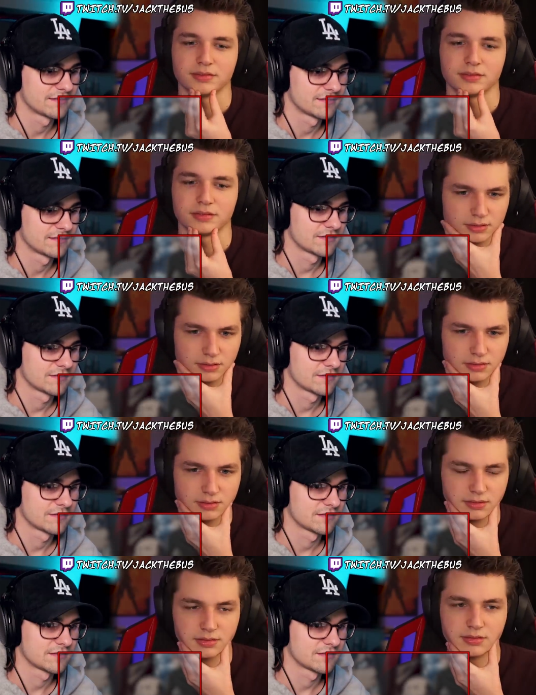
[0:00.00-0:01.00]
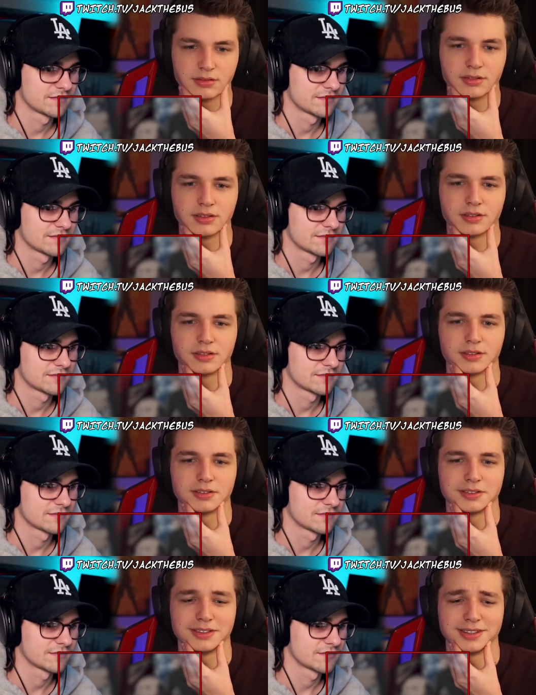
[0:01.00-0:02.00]

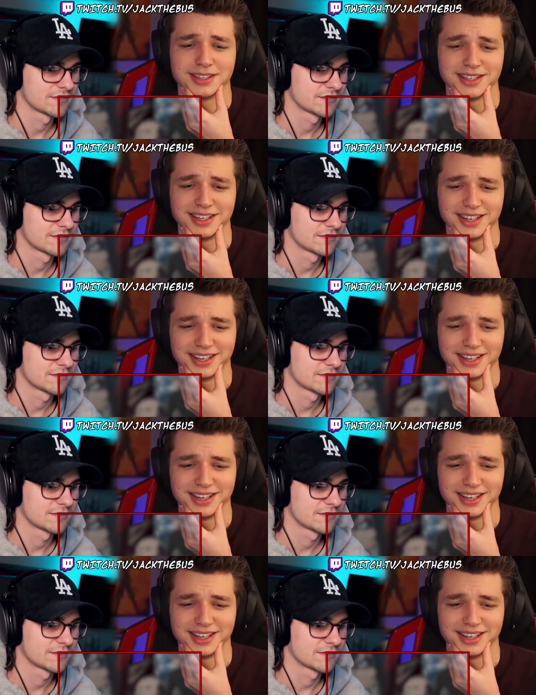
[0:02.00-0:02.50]
(no one is talking)